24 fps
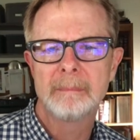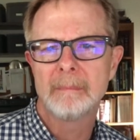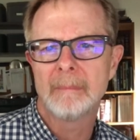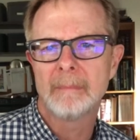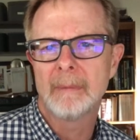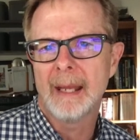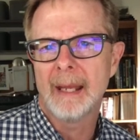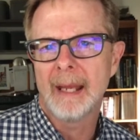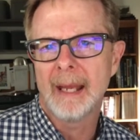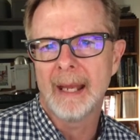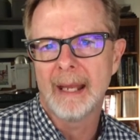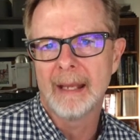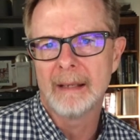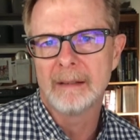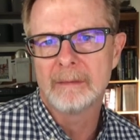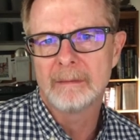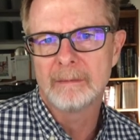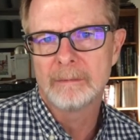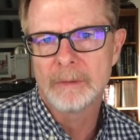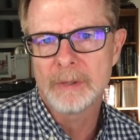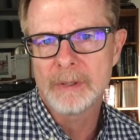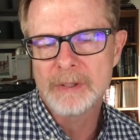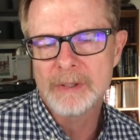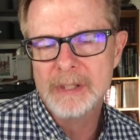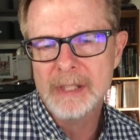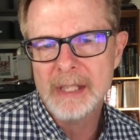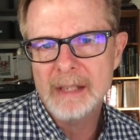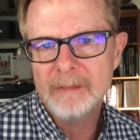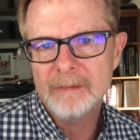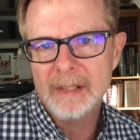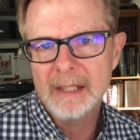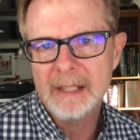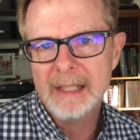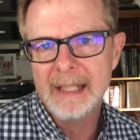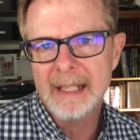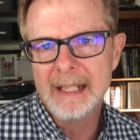and
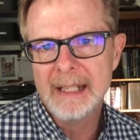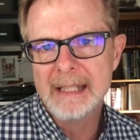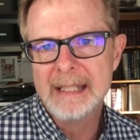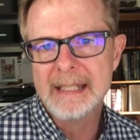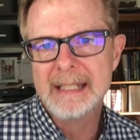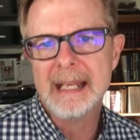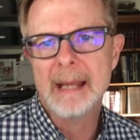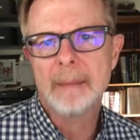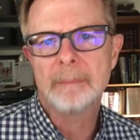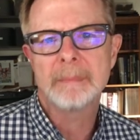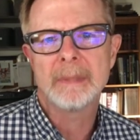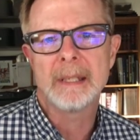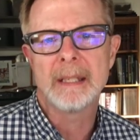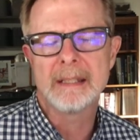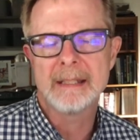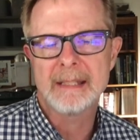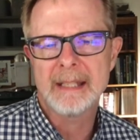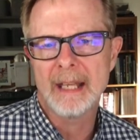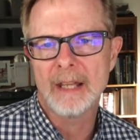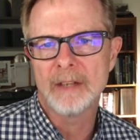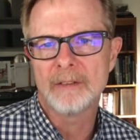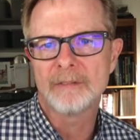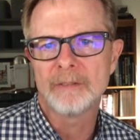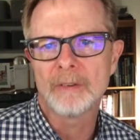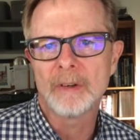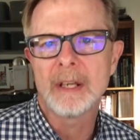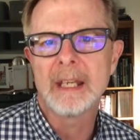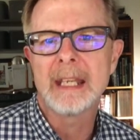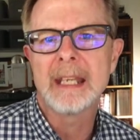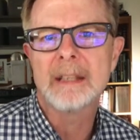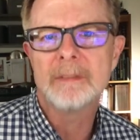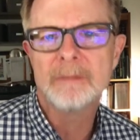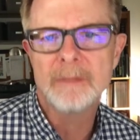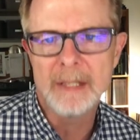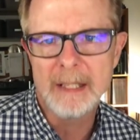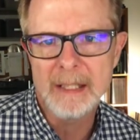receiving the acceptance and the
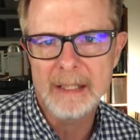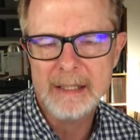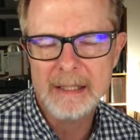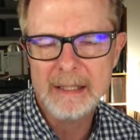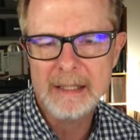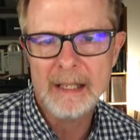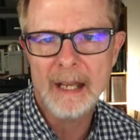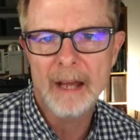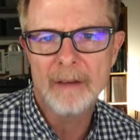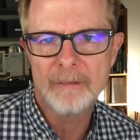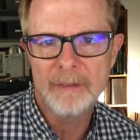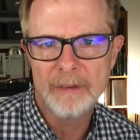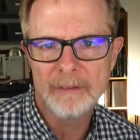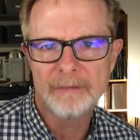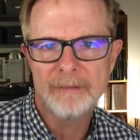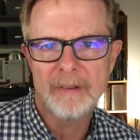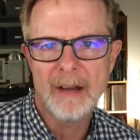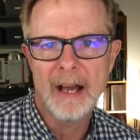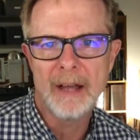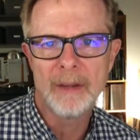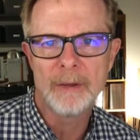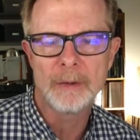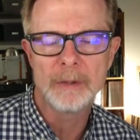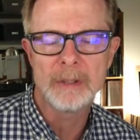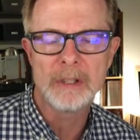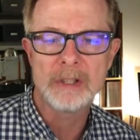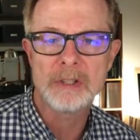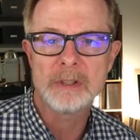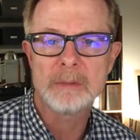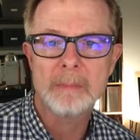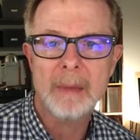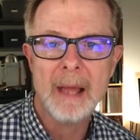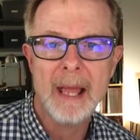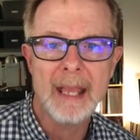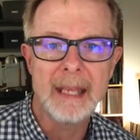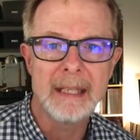forgiveness of the Father
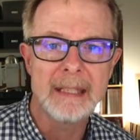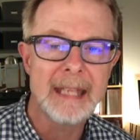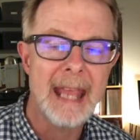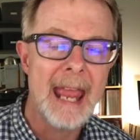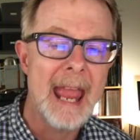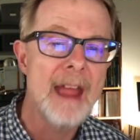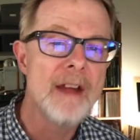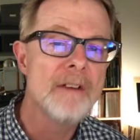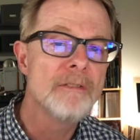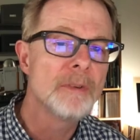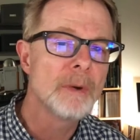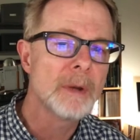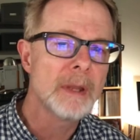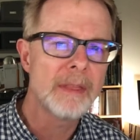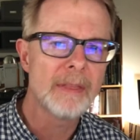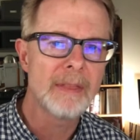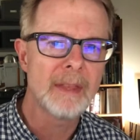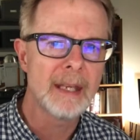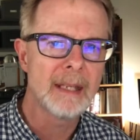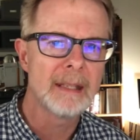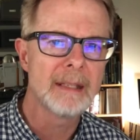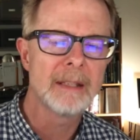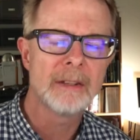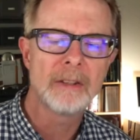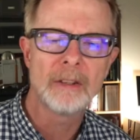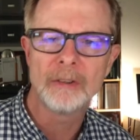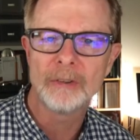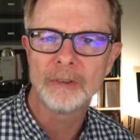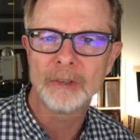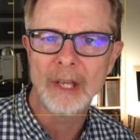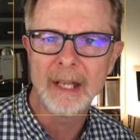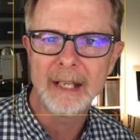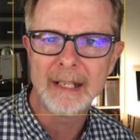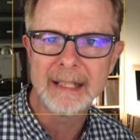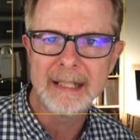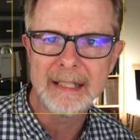despite everything that the
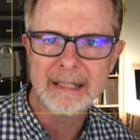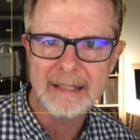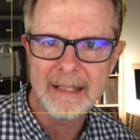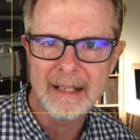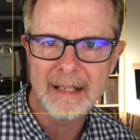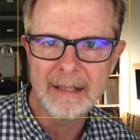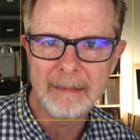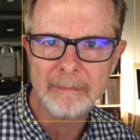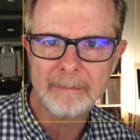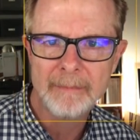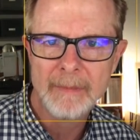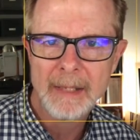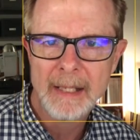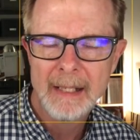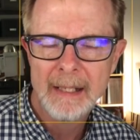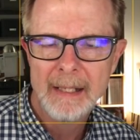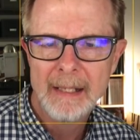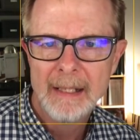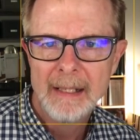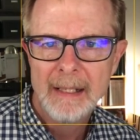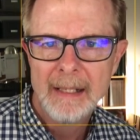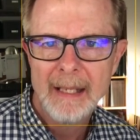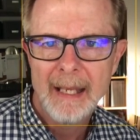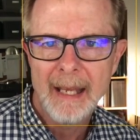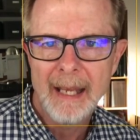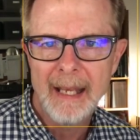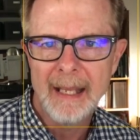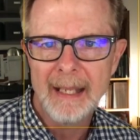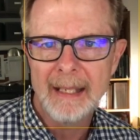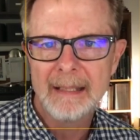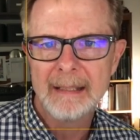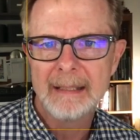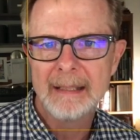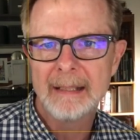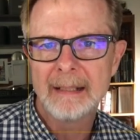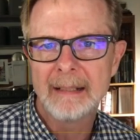Son had done.
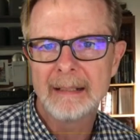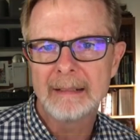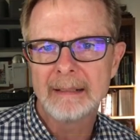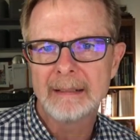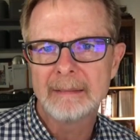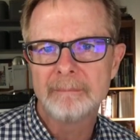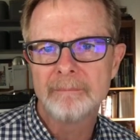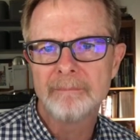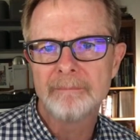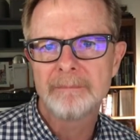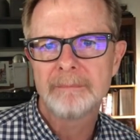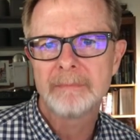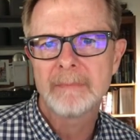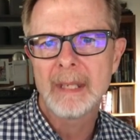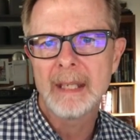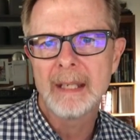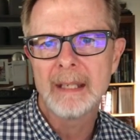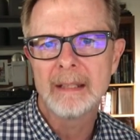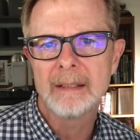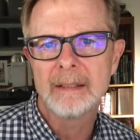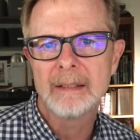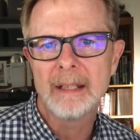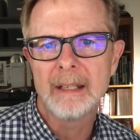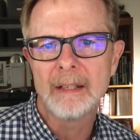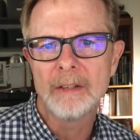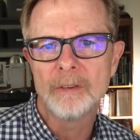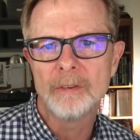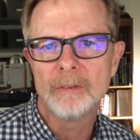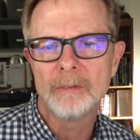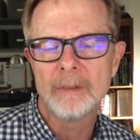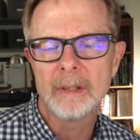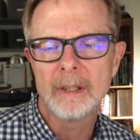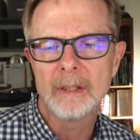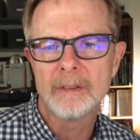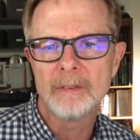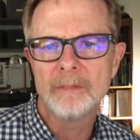And um, it, it's,
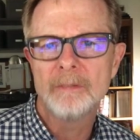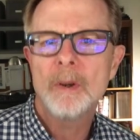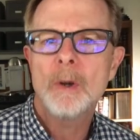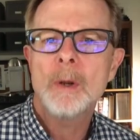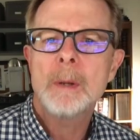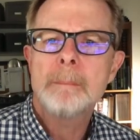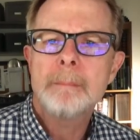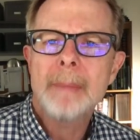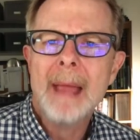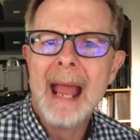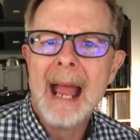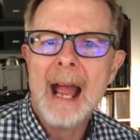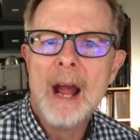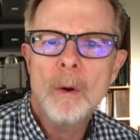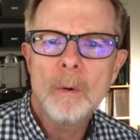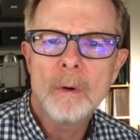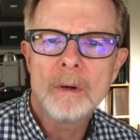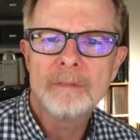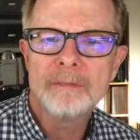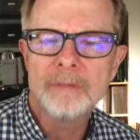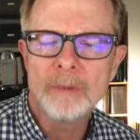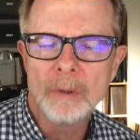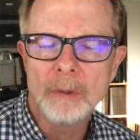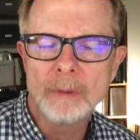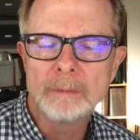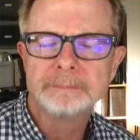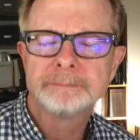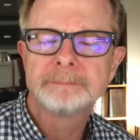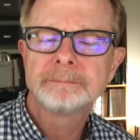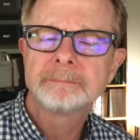it's a very powerful,